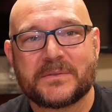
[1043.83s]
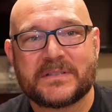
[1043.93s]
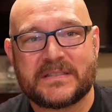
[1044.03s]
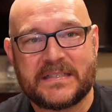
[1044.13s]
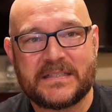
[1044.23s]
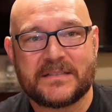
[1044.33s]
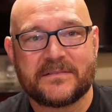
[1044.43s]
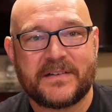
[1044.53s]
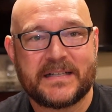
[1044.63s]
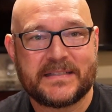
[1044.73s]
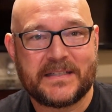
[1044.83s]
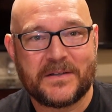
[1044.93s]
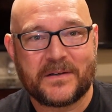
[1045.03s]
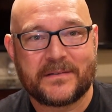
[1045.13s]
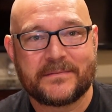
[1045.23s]
it's easy to find in the
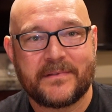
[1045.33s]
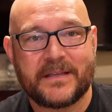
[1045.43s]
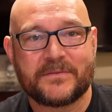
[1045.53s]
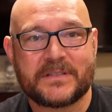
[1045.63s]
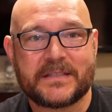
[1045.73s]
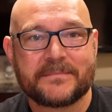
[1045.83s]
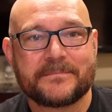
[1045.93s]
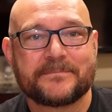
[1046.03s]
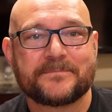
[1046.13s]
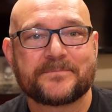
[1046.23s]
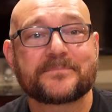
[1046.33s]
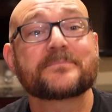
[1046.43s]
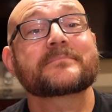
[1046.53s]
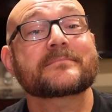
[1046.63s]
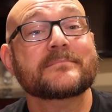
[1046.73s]
dark, thankfully.
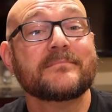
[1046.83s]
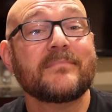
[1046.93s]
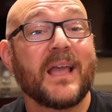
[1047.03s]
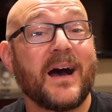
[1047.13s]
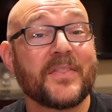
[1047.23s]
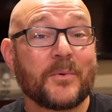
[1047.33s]
On the